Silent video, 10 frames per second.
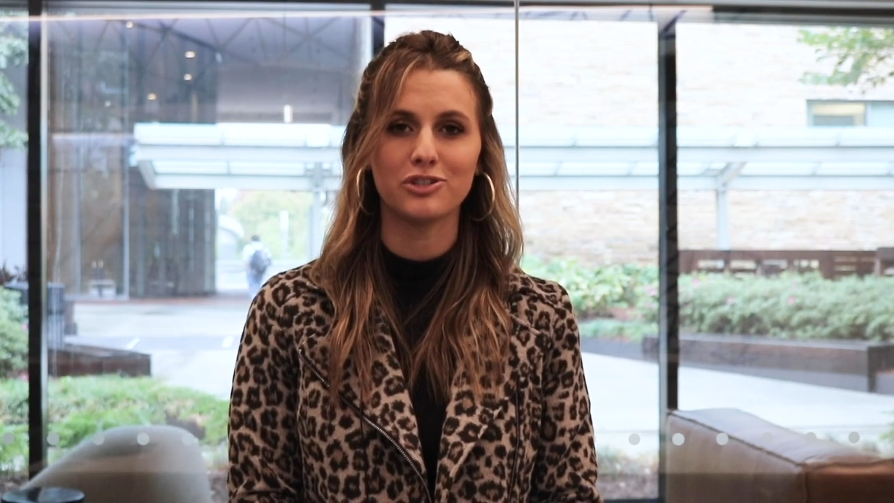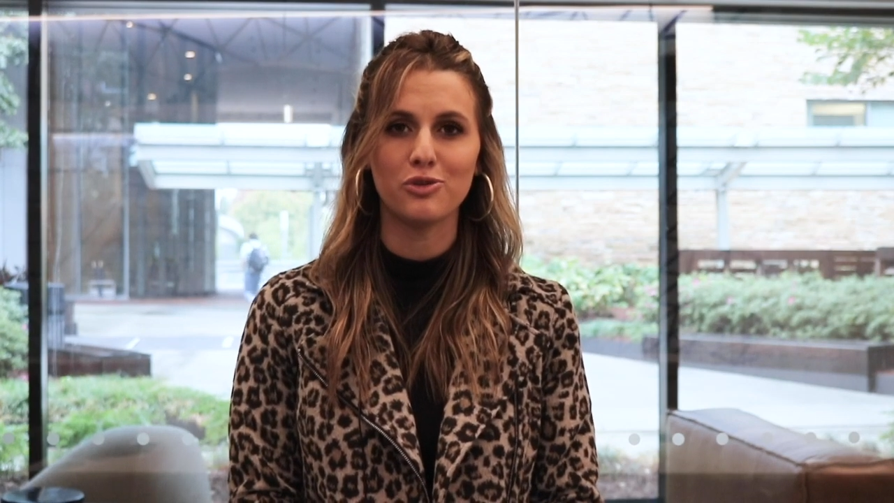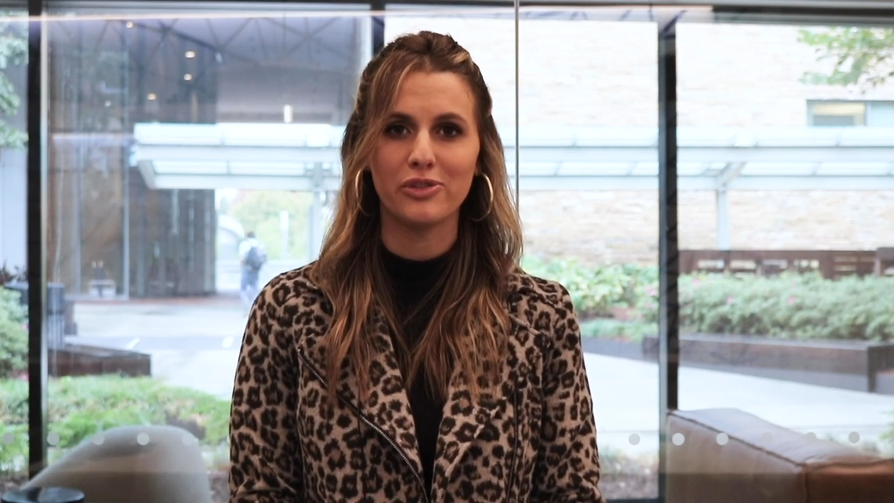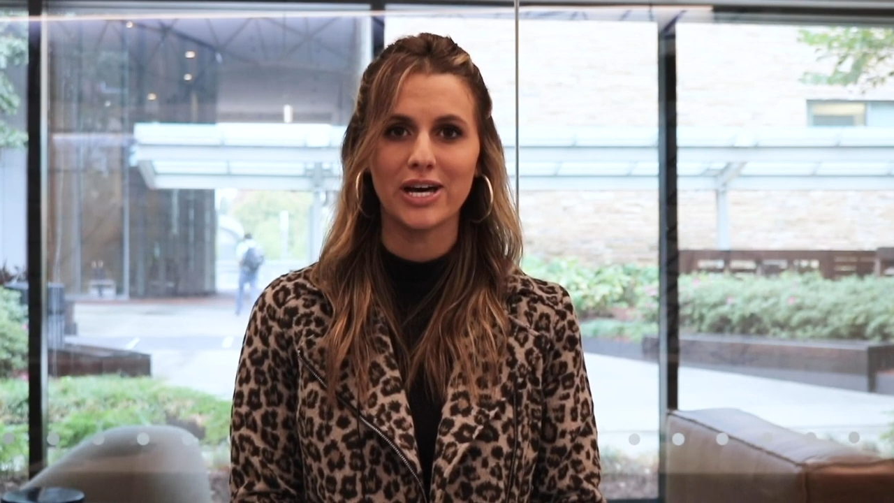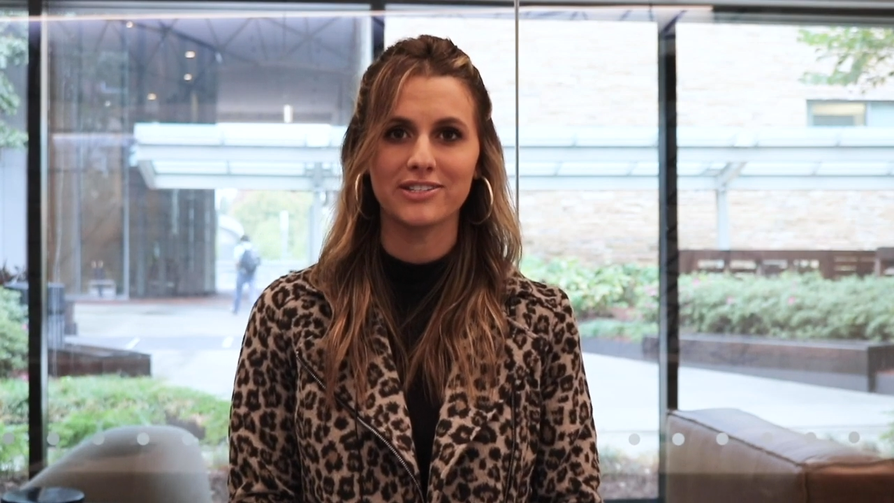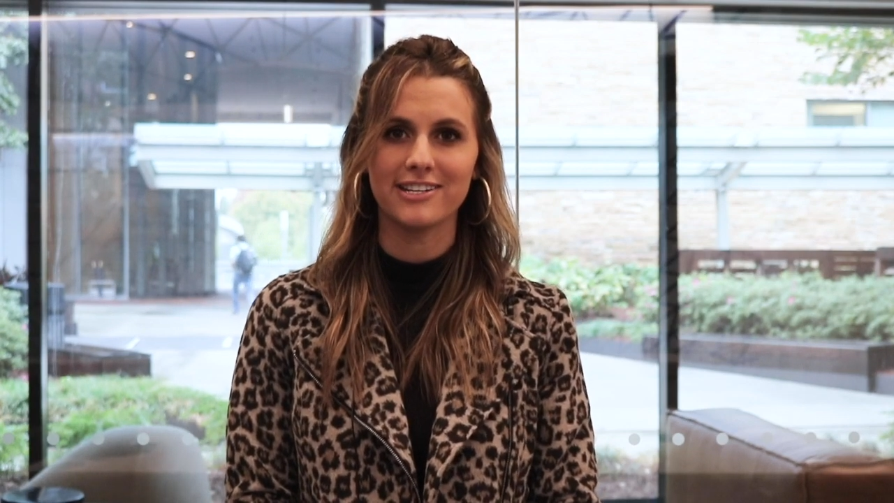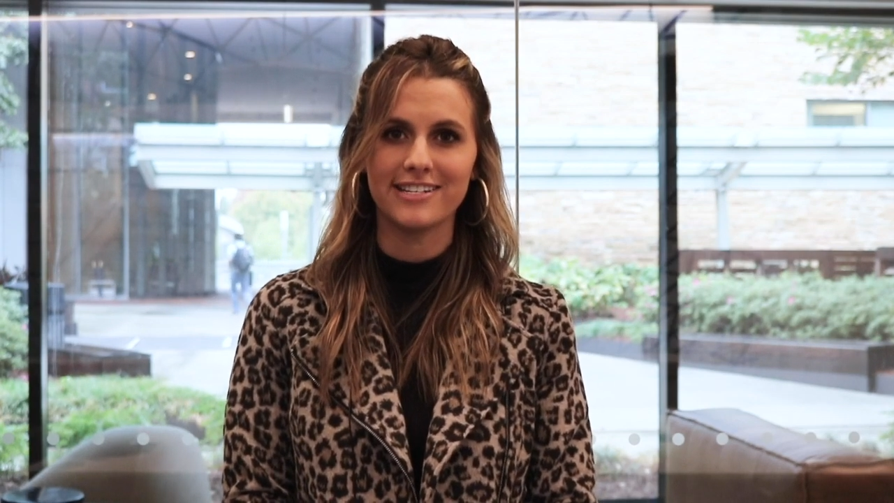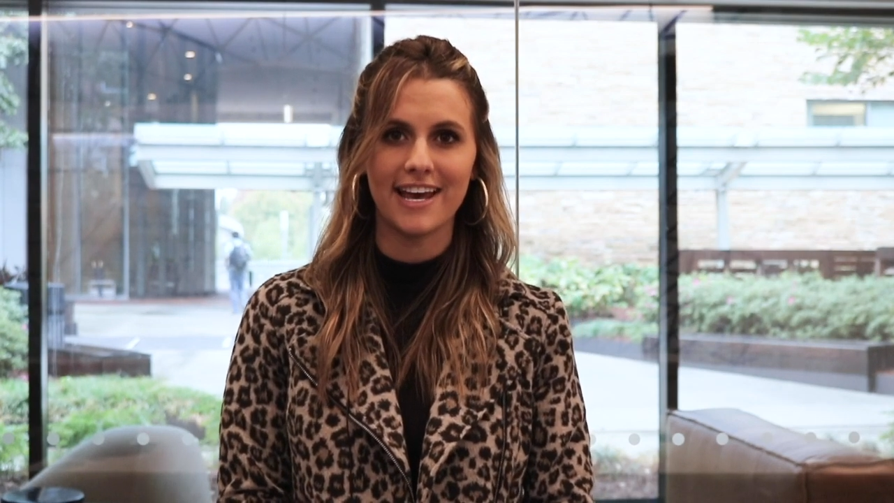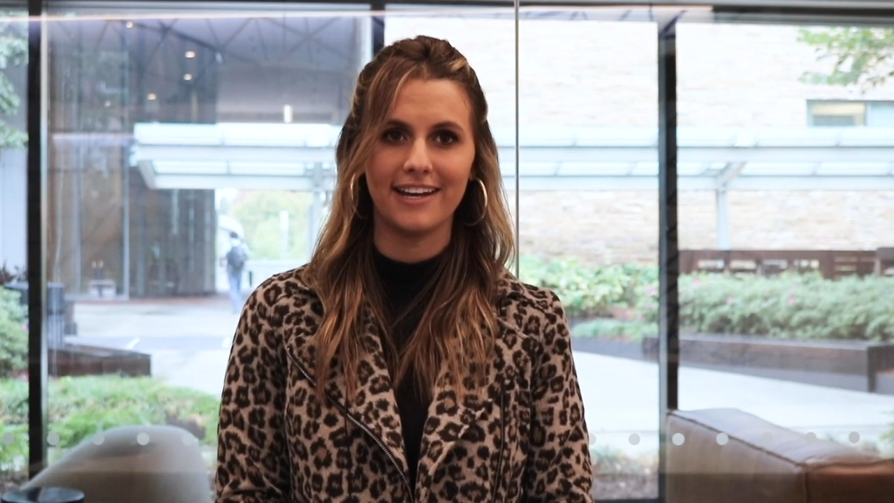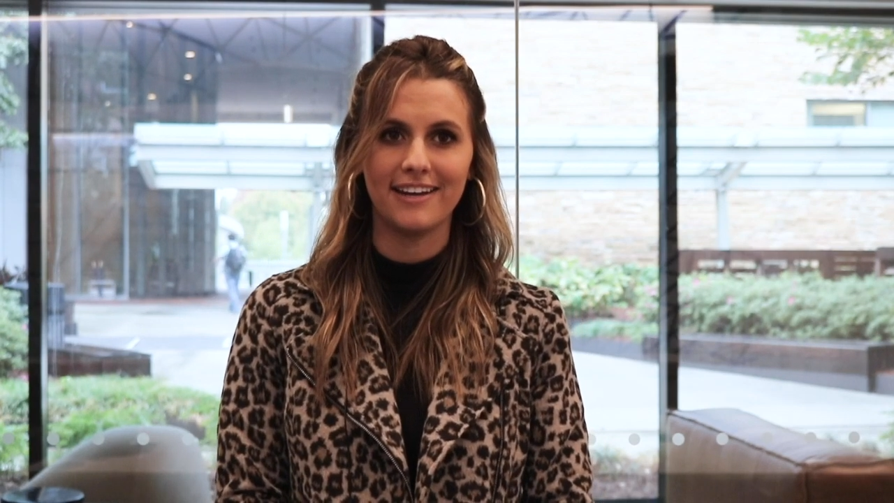to
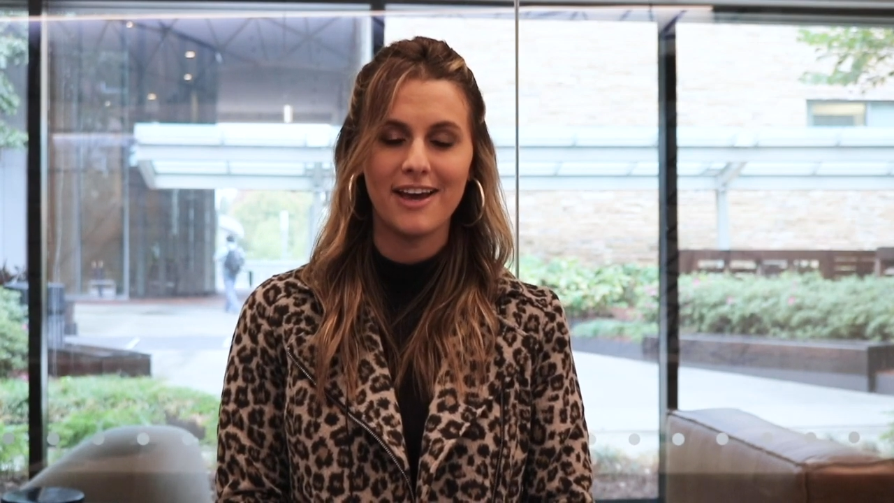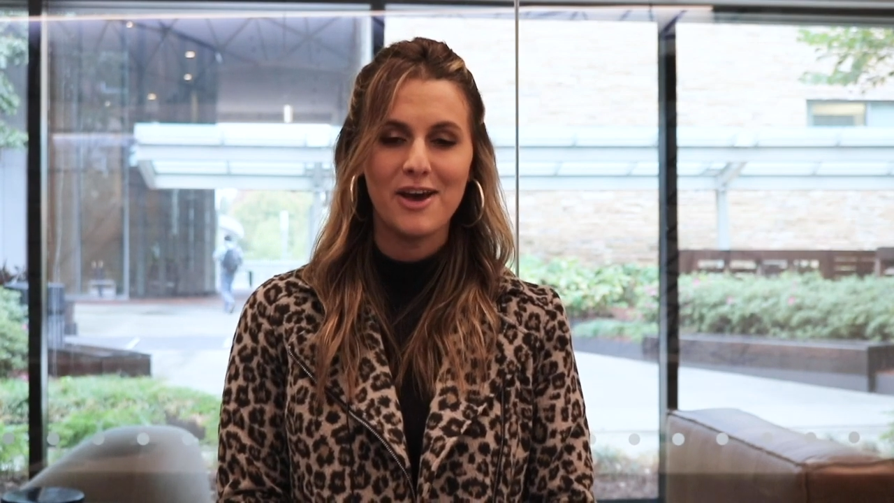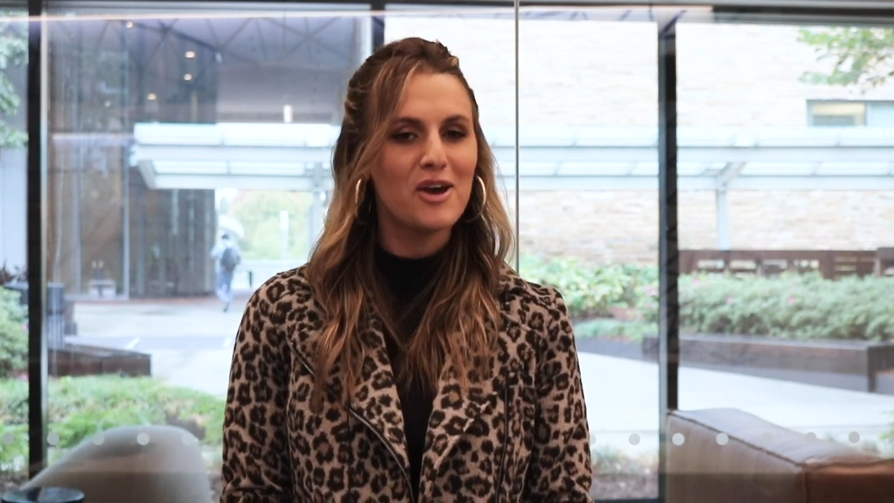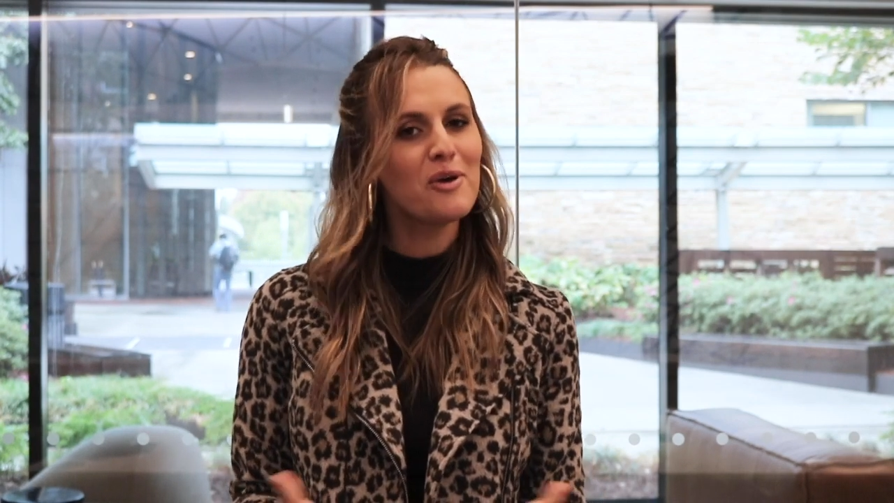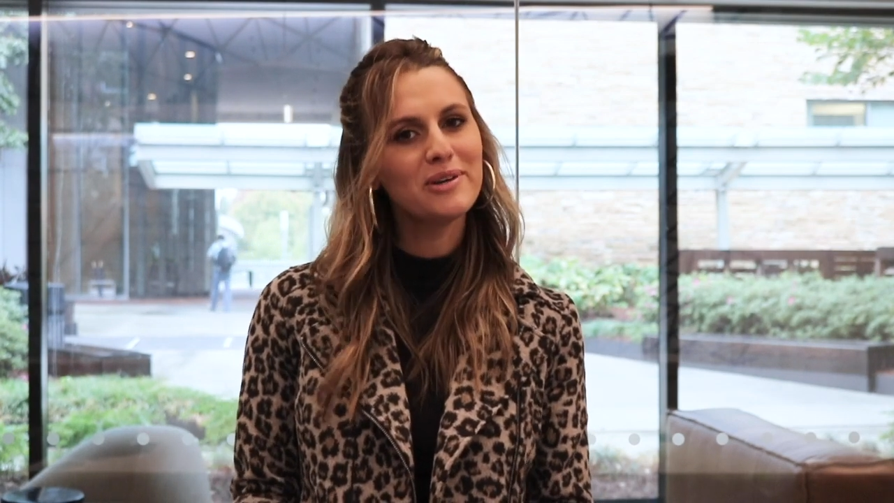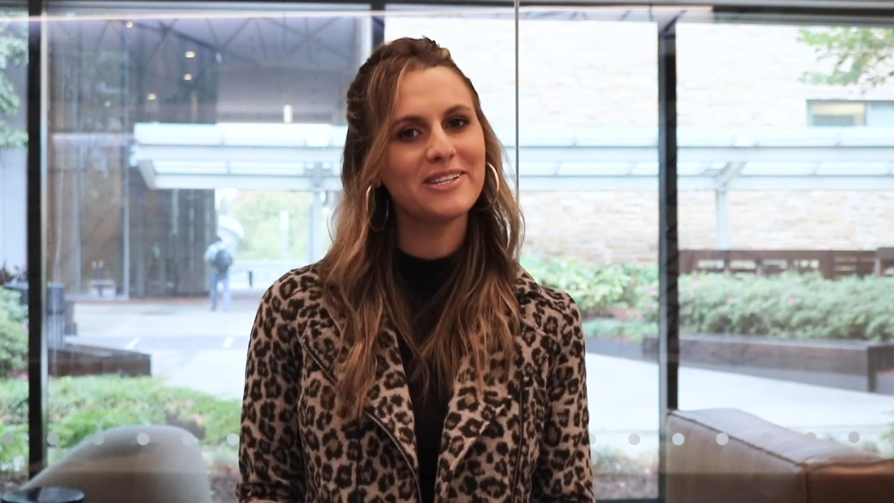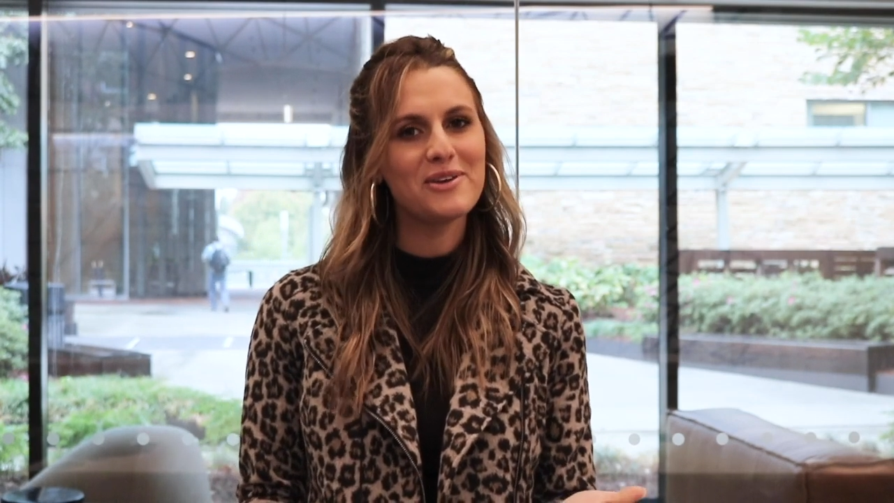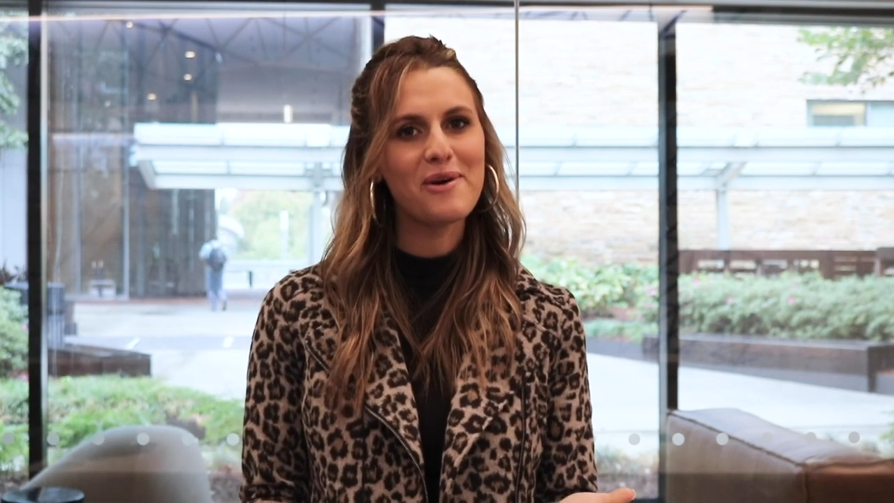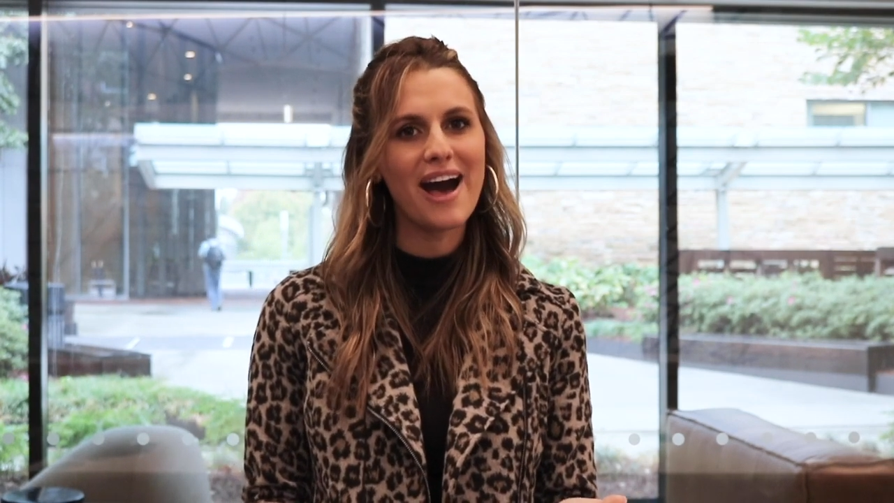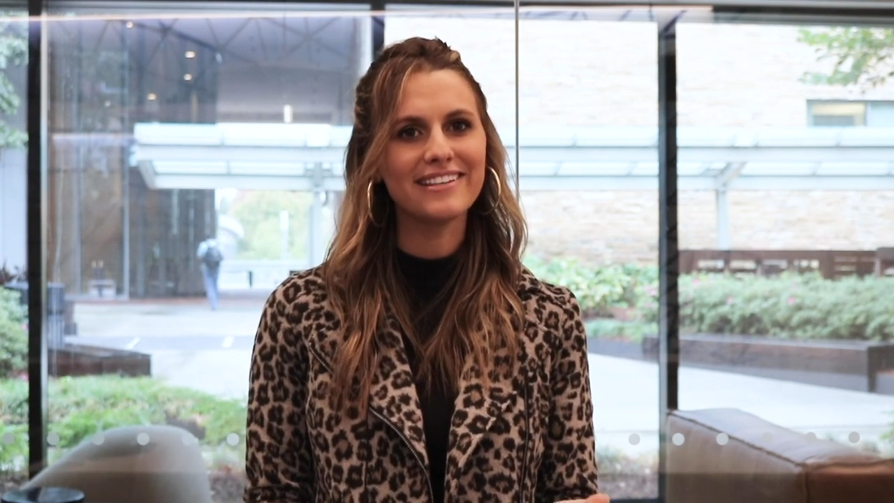2010. Who is
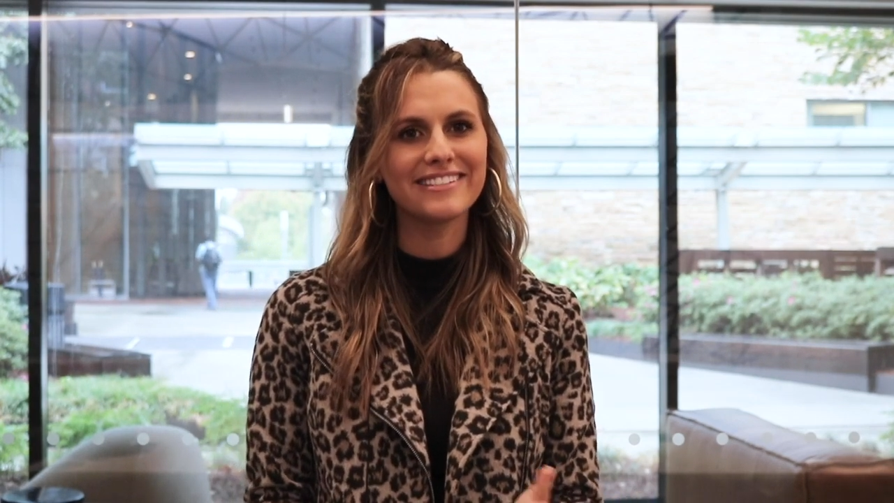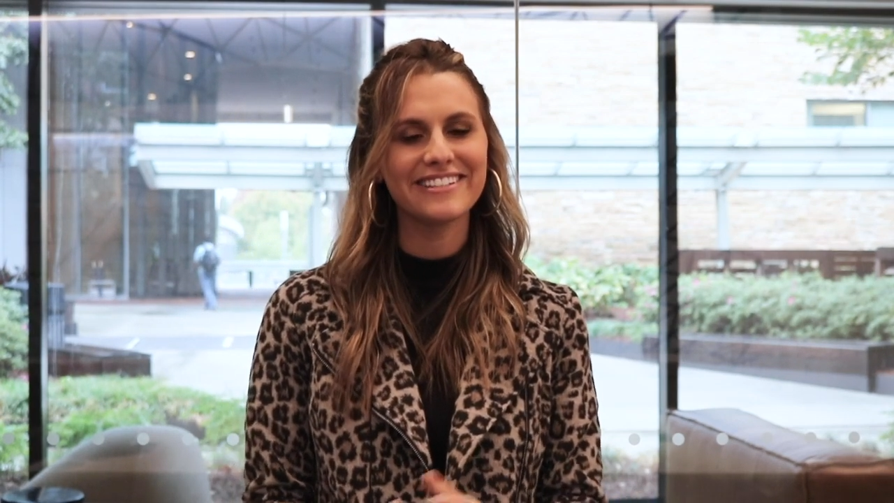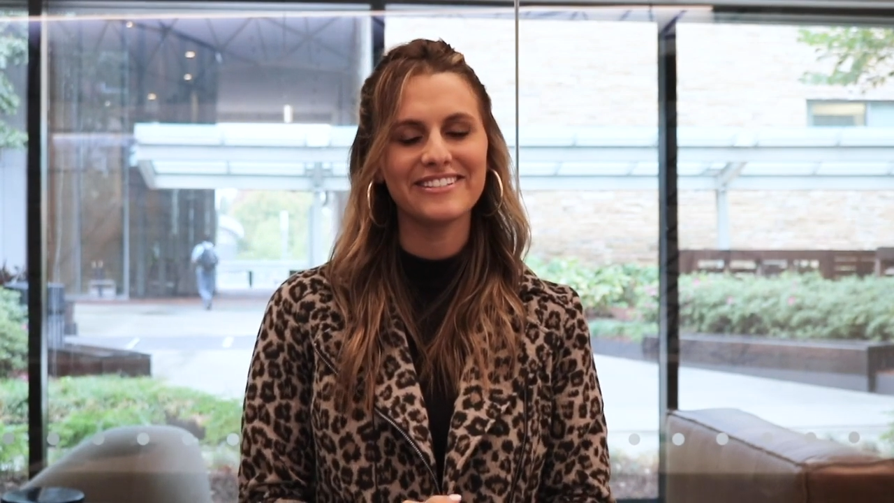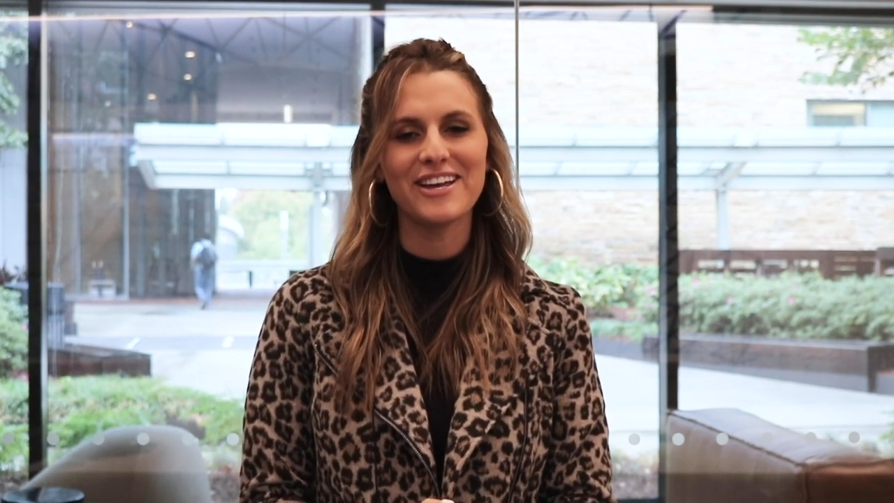it, you ask?